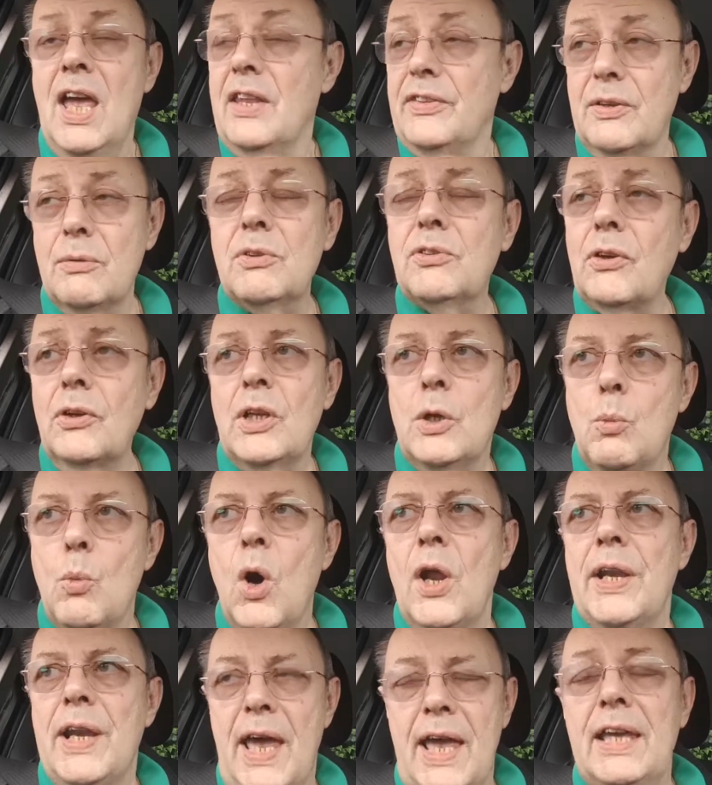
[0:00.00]
there is only
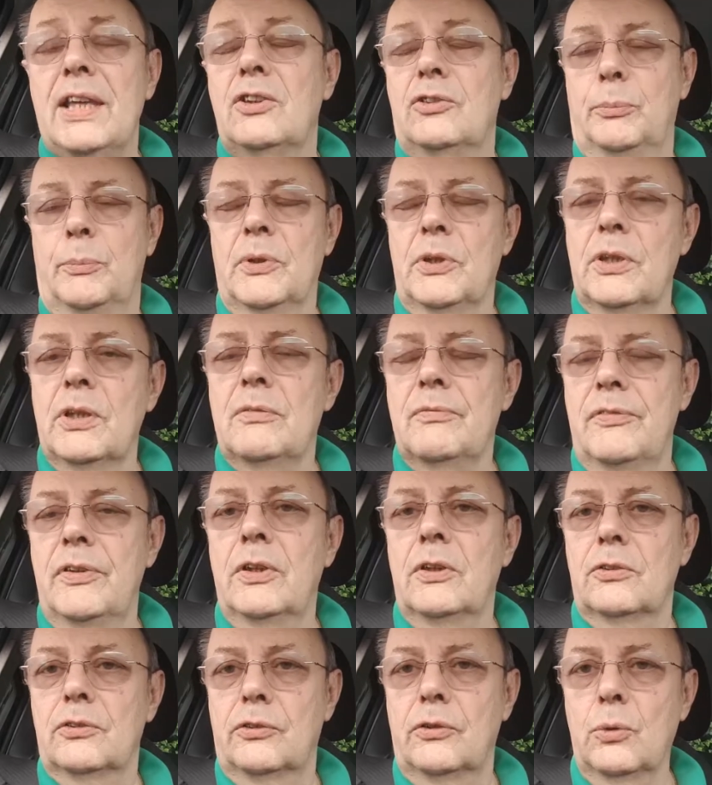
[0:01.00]
one expert in
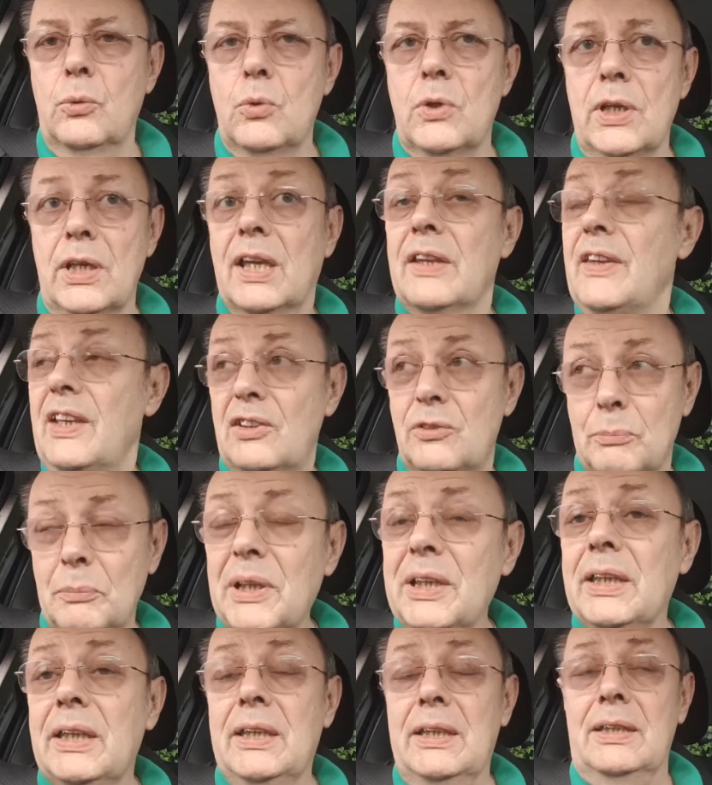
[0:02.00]
fast talking, and that's
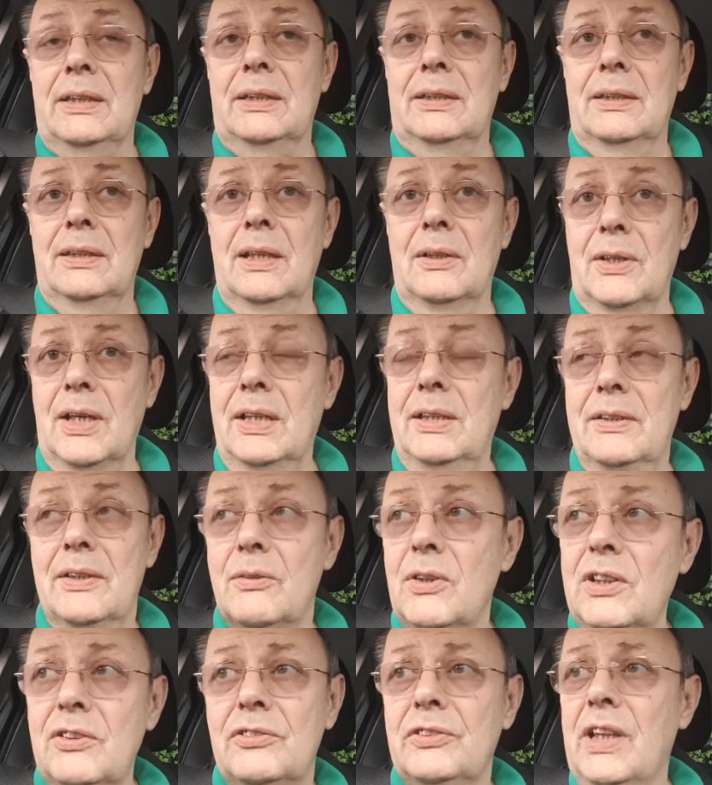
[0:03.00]
me. Okay,
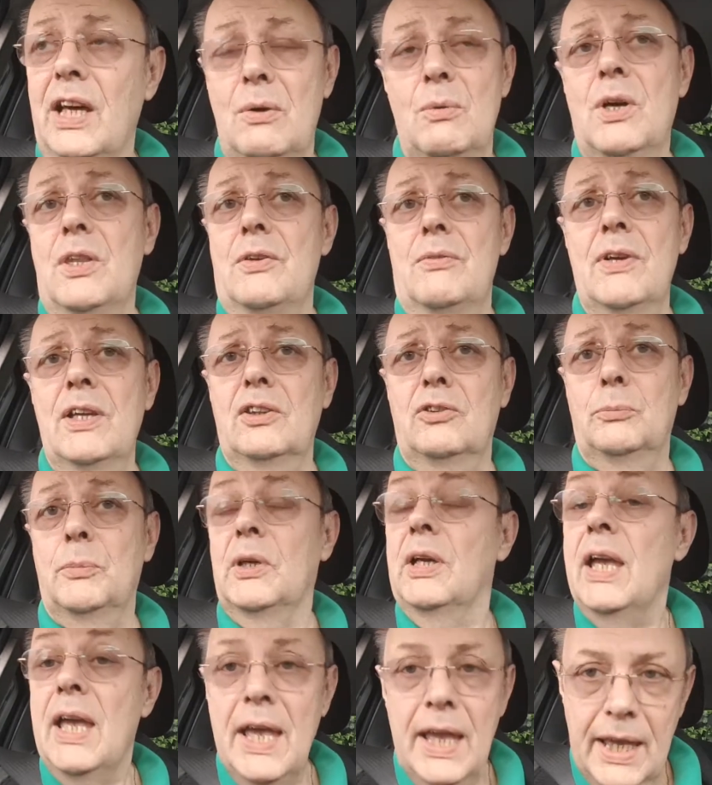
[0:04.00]
there is no other expert.